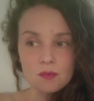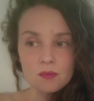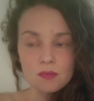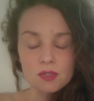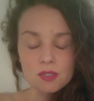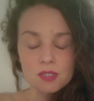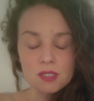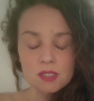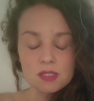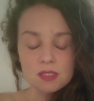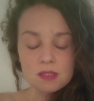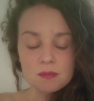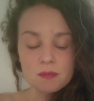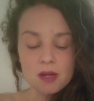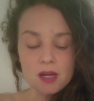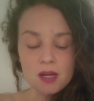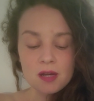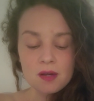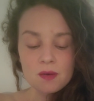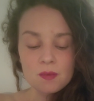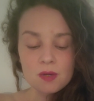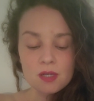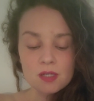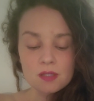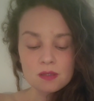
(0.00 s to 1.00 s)
Please
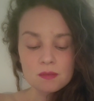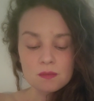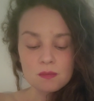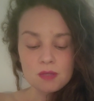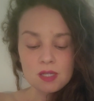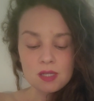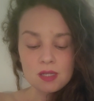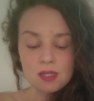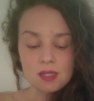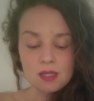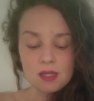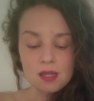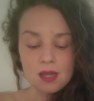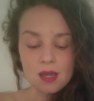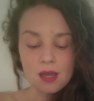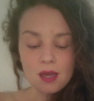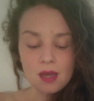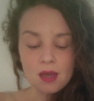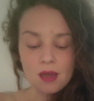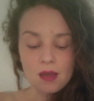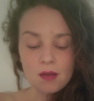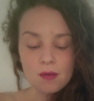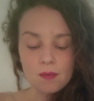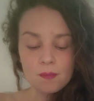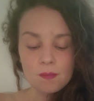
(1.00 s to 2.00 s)
bear with me
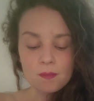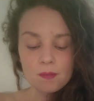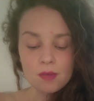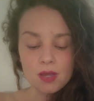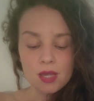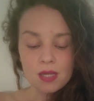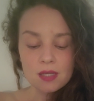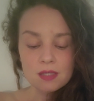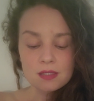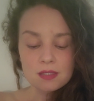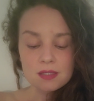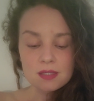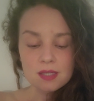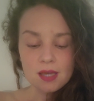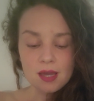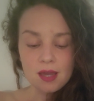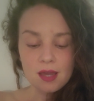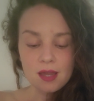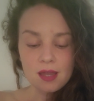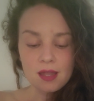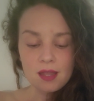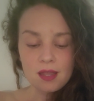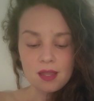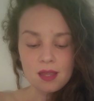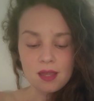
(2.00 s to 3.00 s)
as
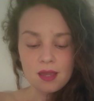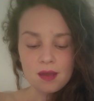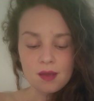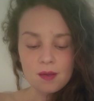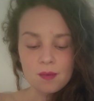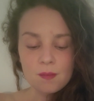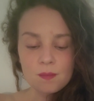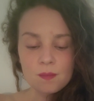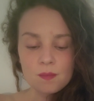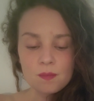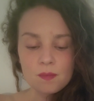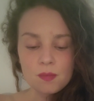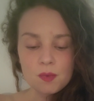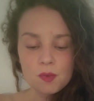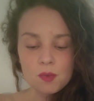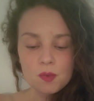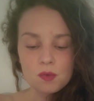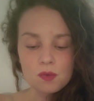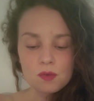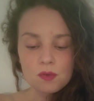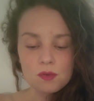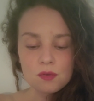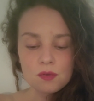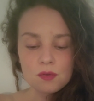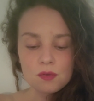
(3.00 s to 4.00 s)
I am
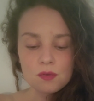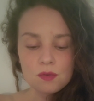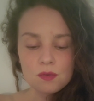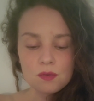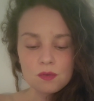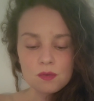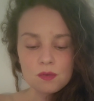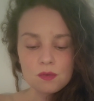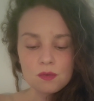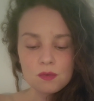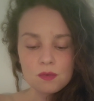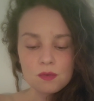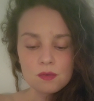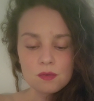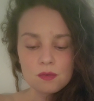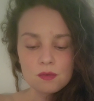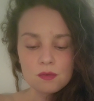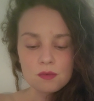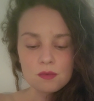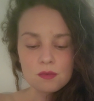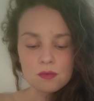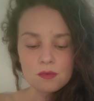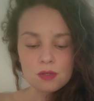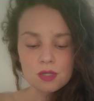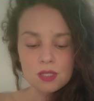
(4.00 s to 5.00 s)

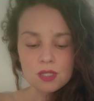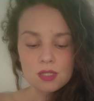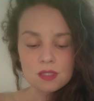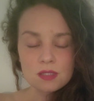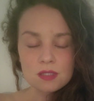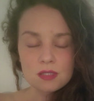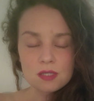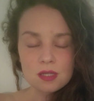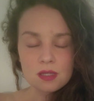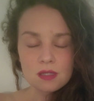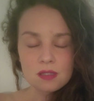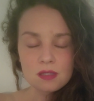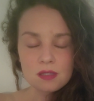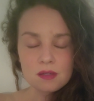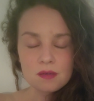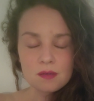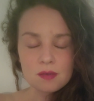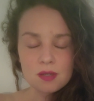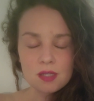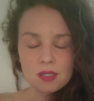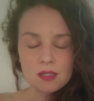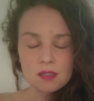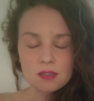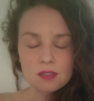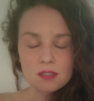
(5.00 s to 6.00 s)

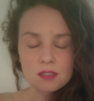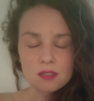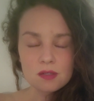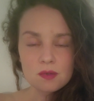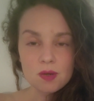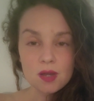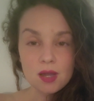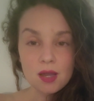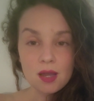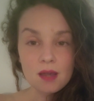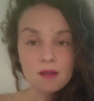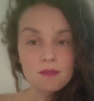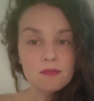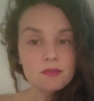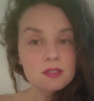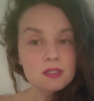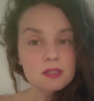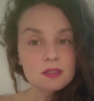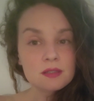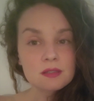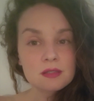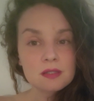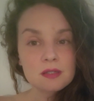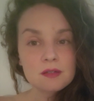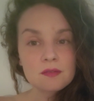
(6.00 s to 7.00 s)
continuing to have to
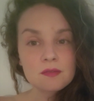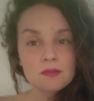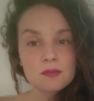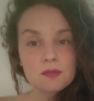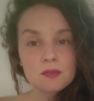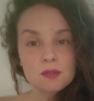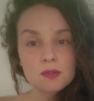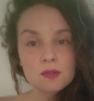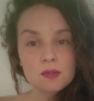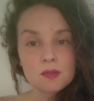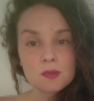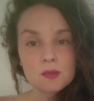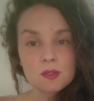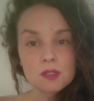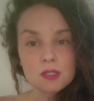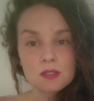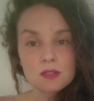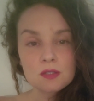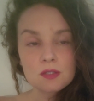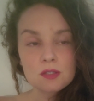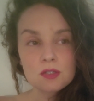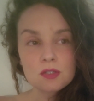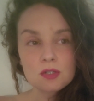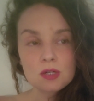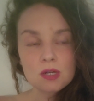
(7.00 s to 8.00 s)
live through
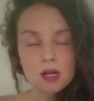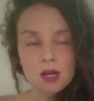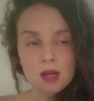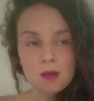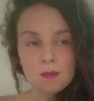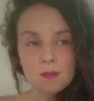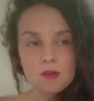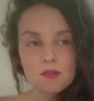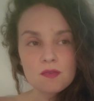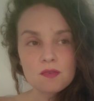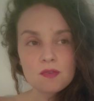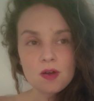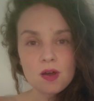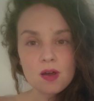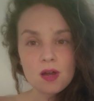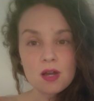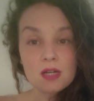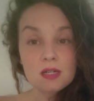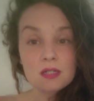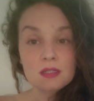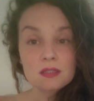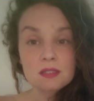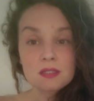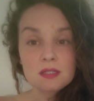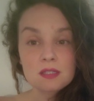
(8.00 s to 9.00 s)
this trauma
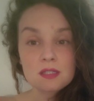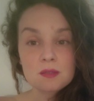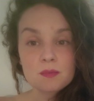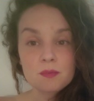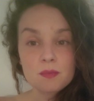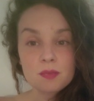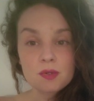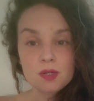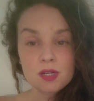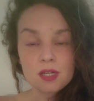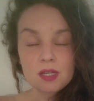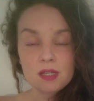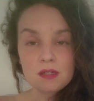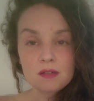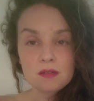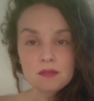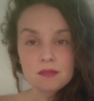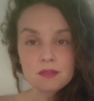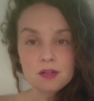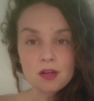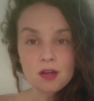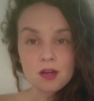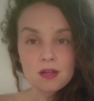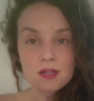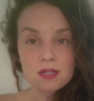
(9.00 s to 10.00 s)
fog, this brain
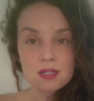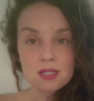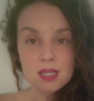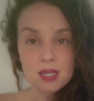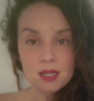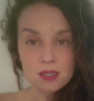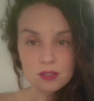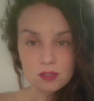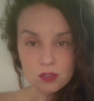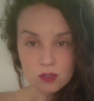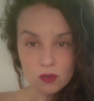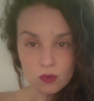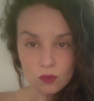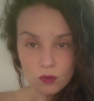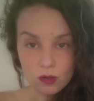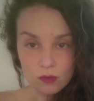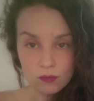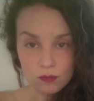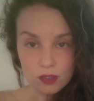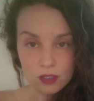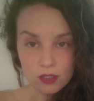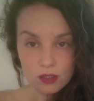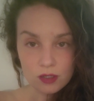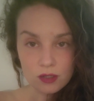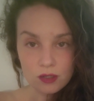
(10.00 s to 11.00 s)
fog, as a
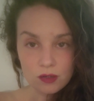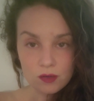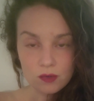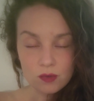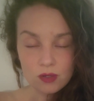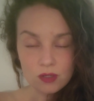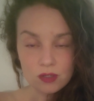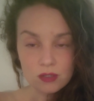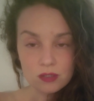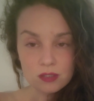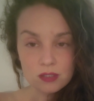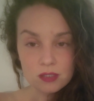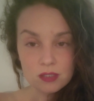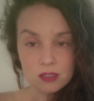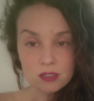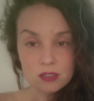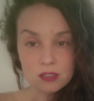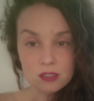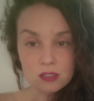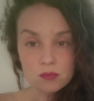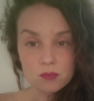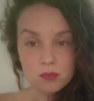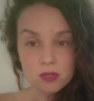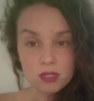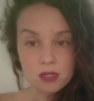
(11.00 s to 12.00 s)
woman who has
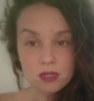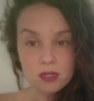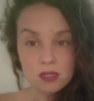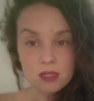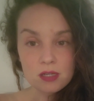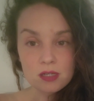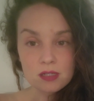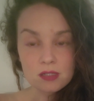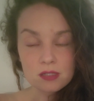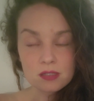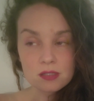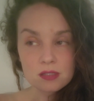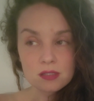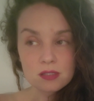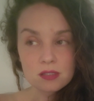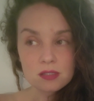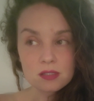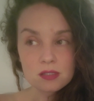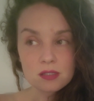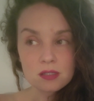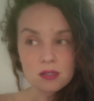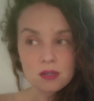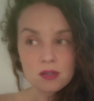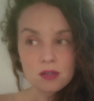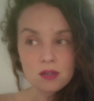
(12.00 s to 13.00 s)

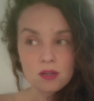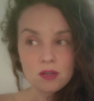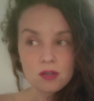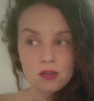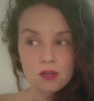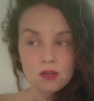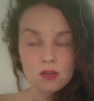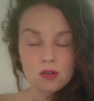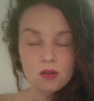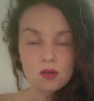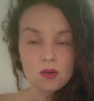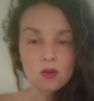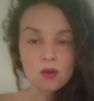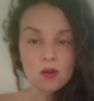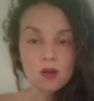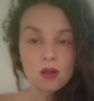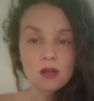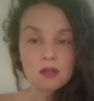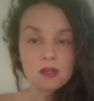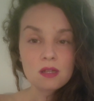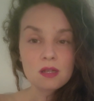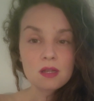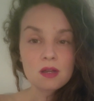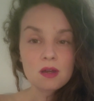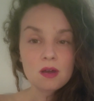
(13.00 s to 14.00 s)
experienced
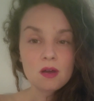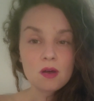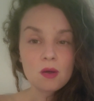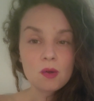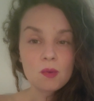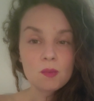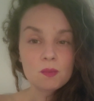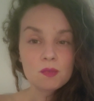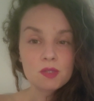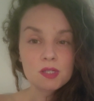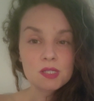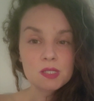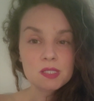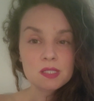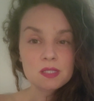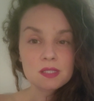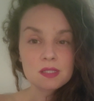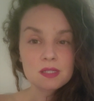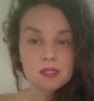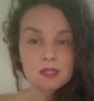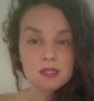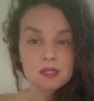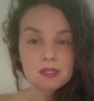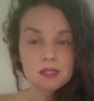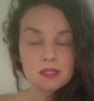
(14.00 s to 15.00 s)
chronic
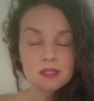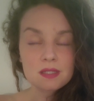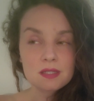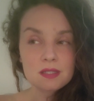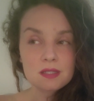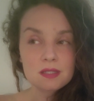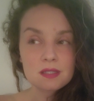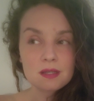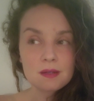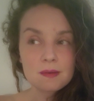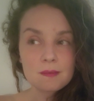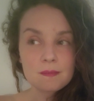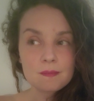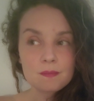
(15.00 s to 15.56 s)
homelessness